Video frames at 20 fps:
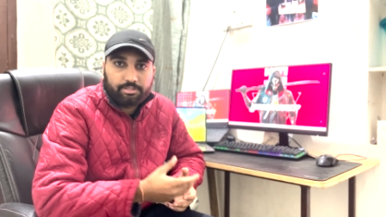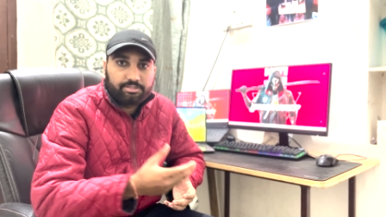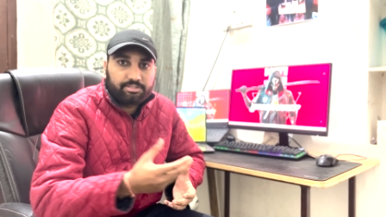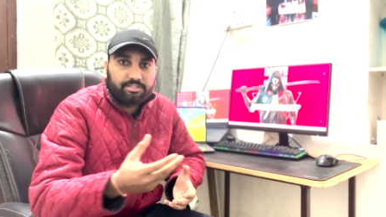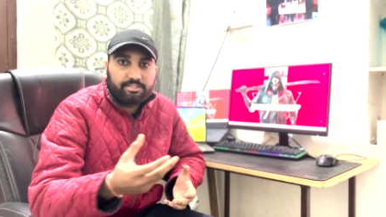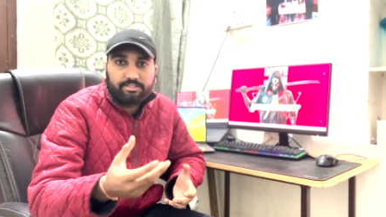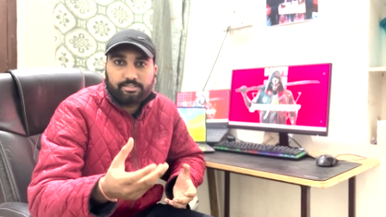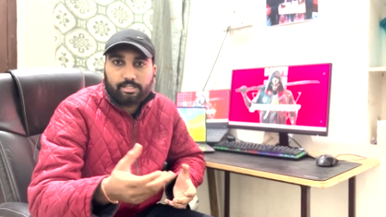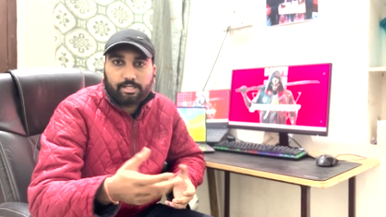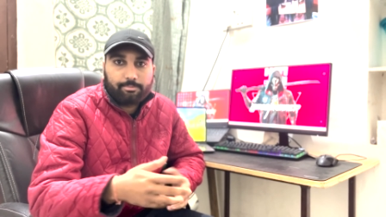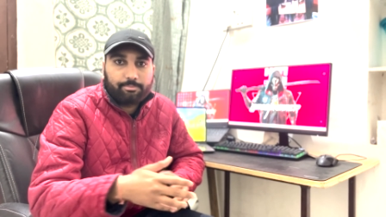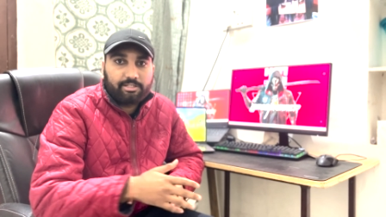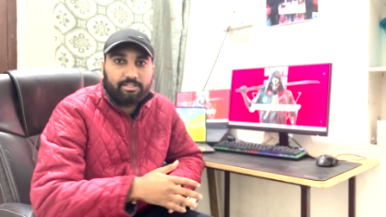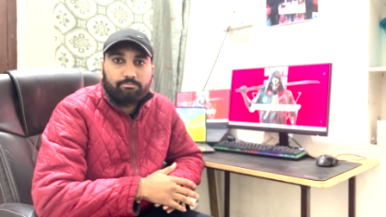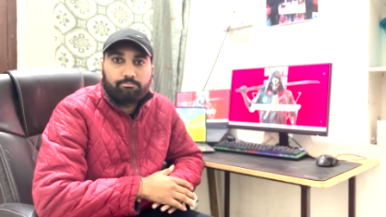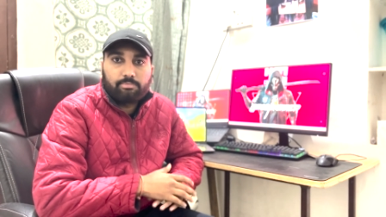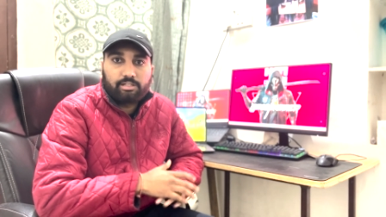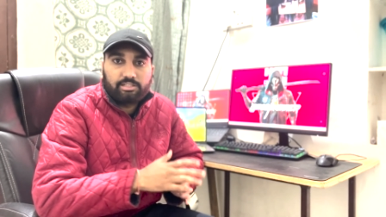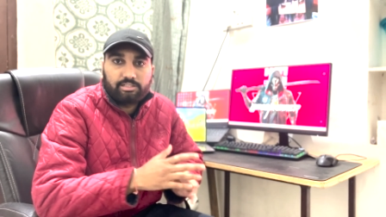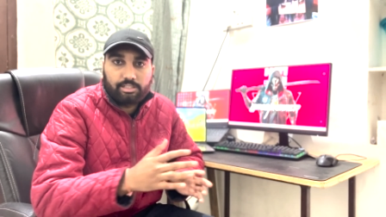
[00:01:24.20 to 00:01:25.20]
C Sharp
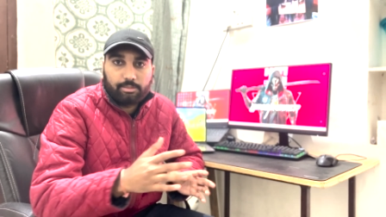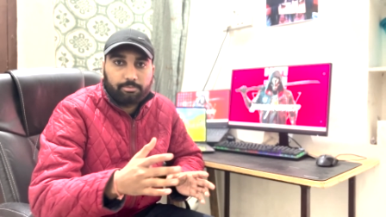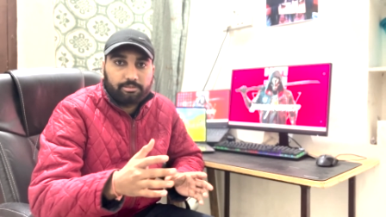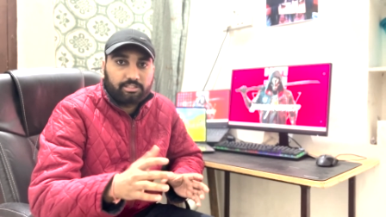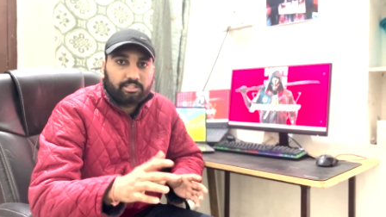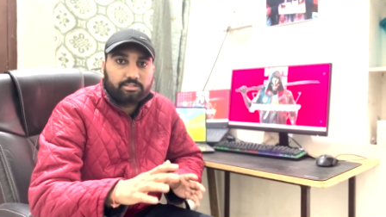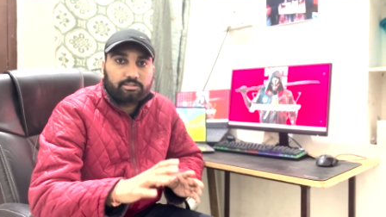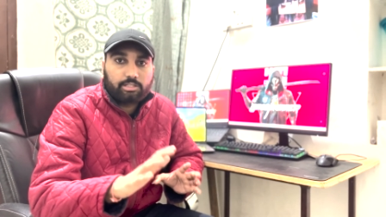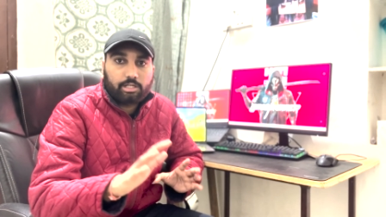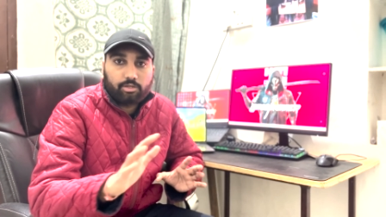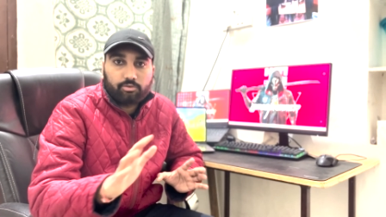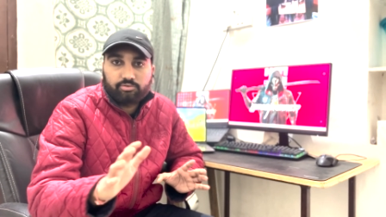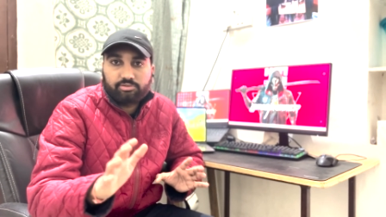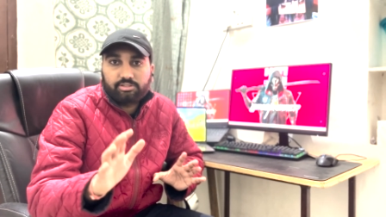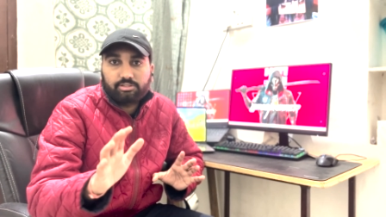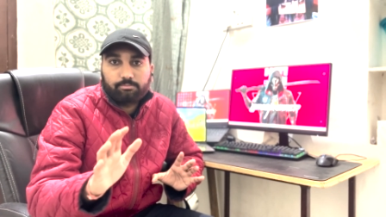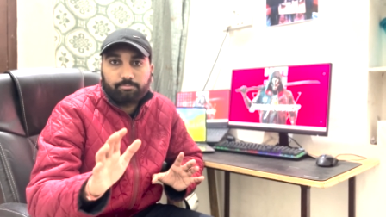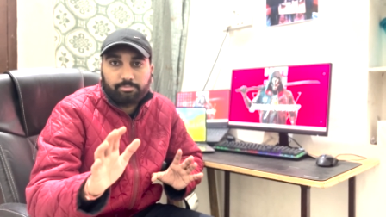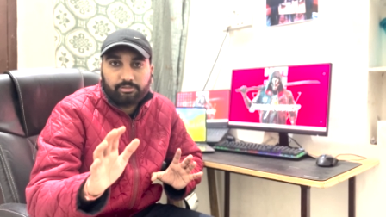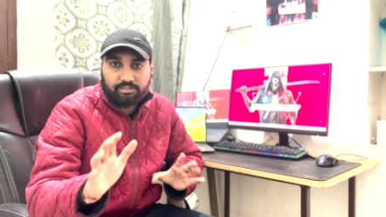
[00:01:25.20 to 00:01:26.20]
and multiple. There are
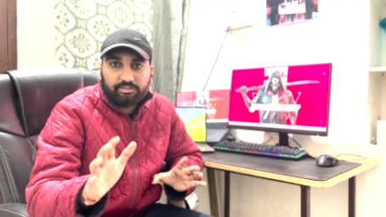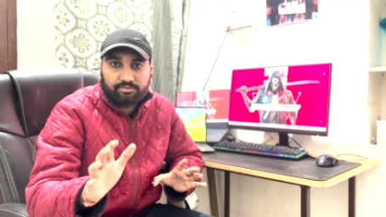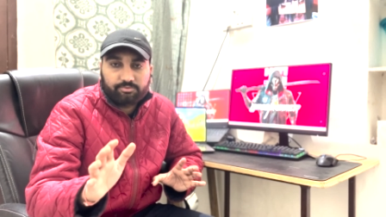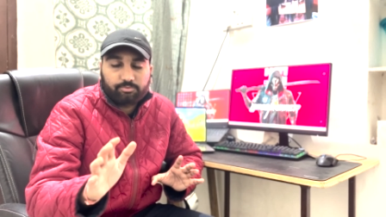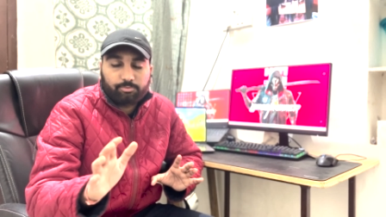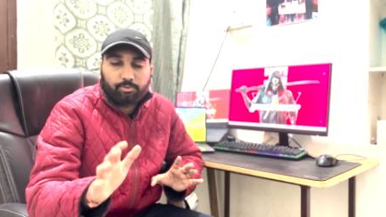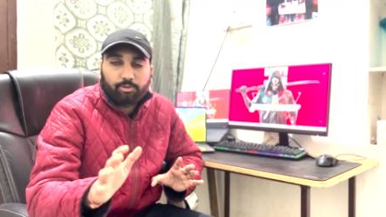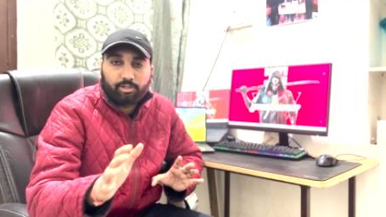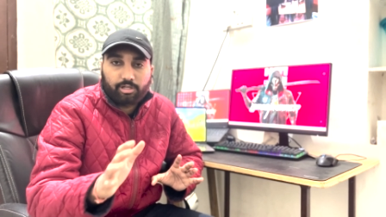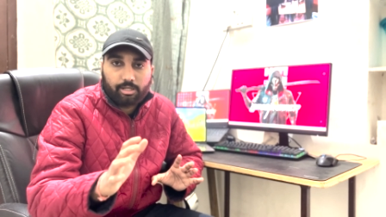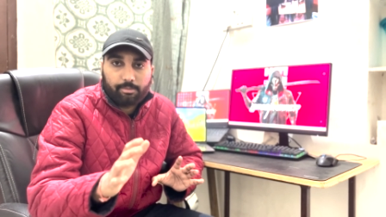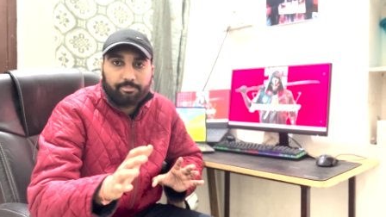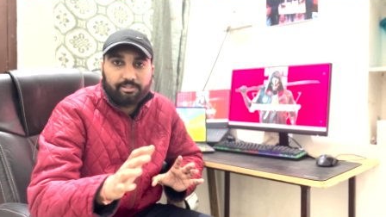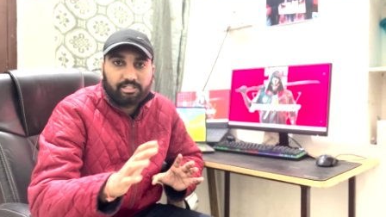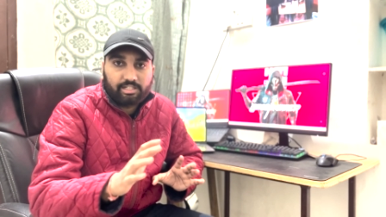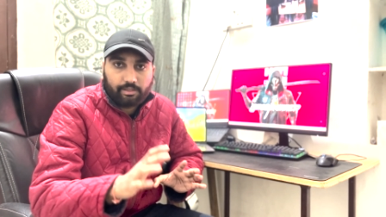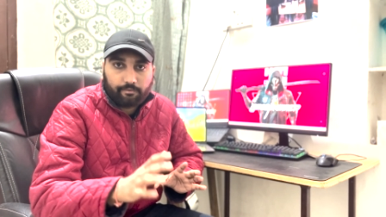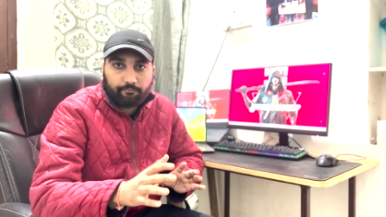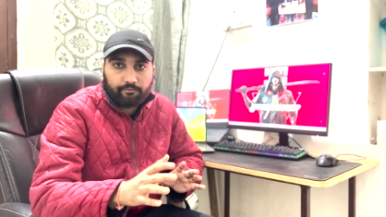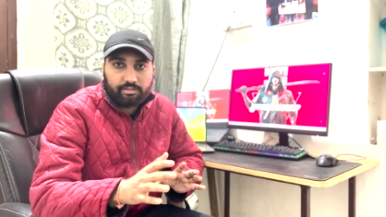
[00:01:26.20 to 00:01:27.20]
thousand plus
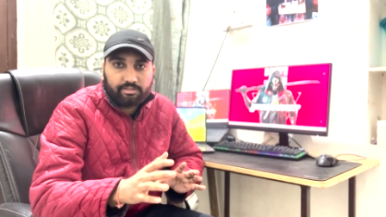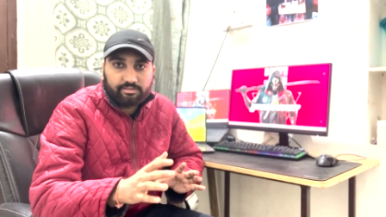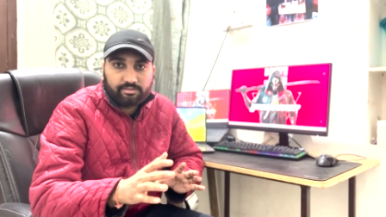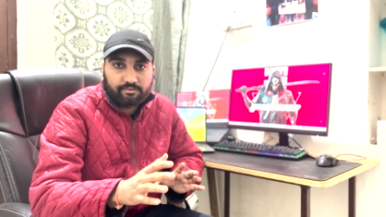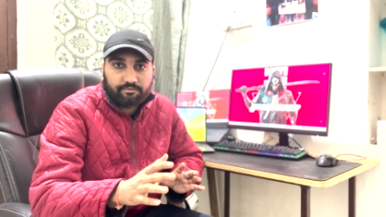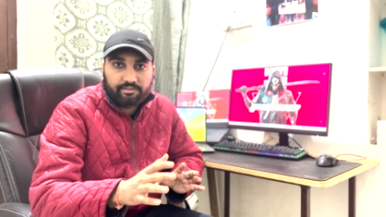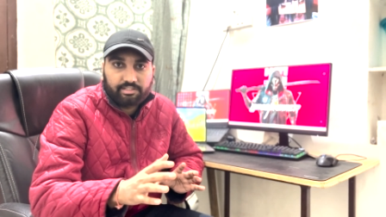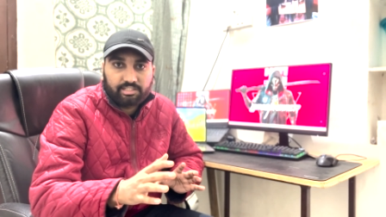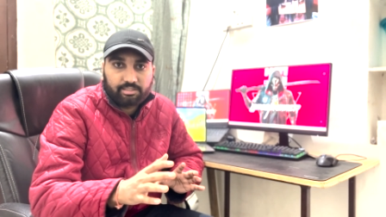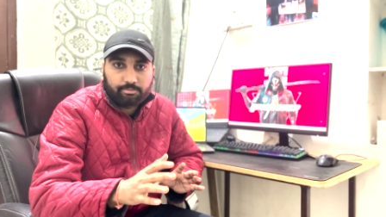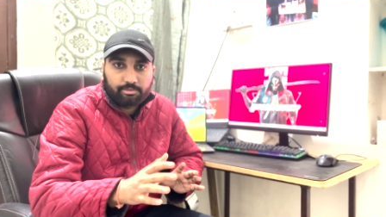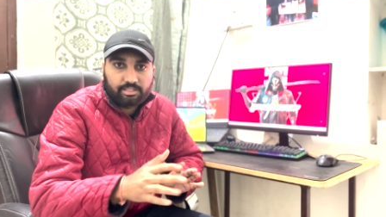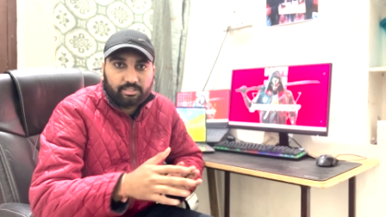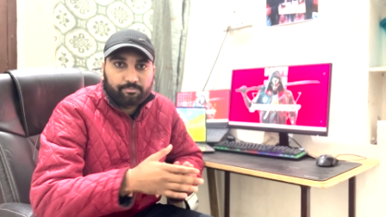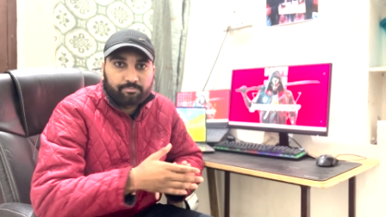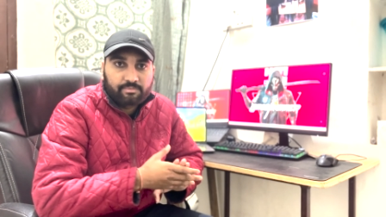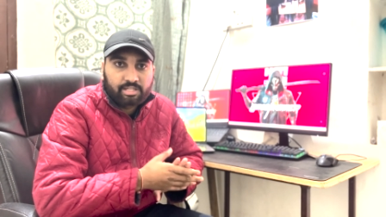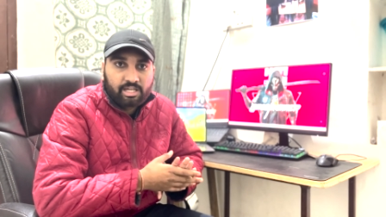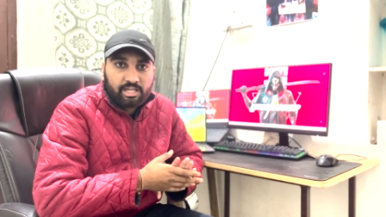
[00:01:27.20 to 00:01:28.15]
programming languages available.